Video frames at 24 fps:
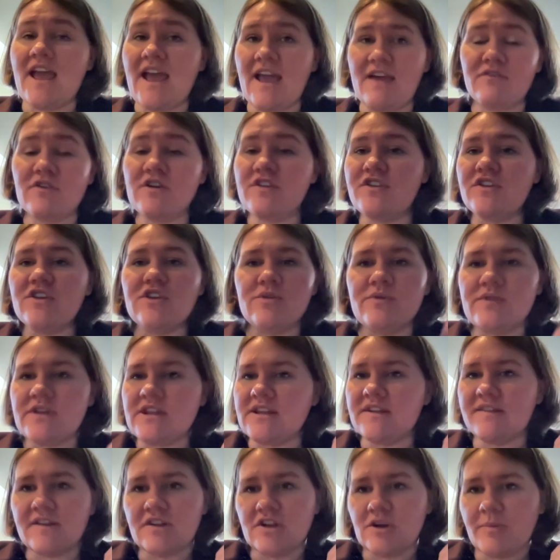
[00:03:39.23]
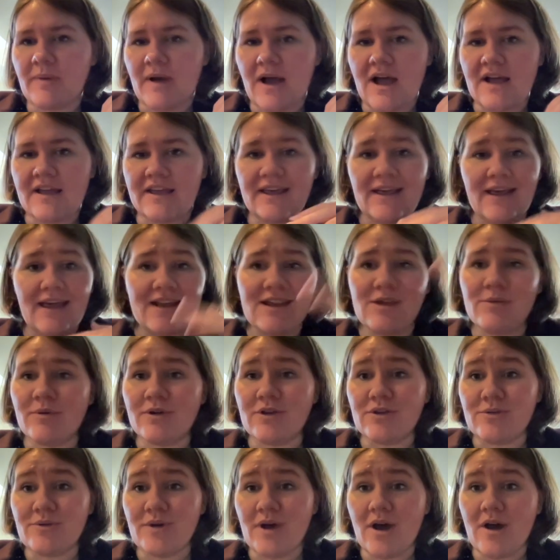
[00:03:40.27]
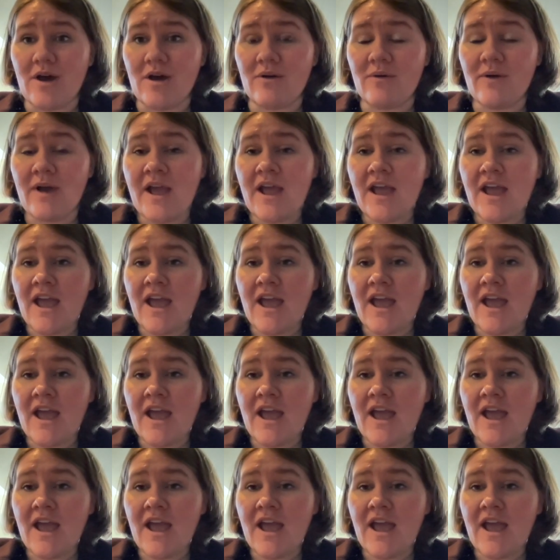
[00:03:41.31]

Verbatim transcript: everything you need is in your pocket anywhere you go.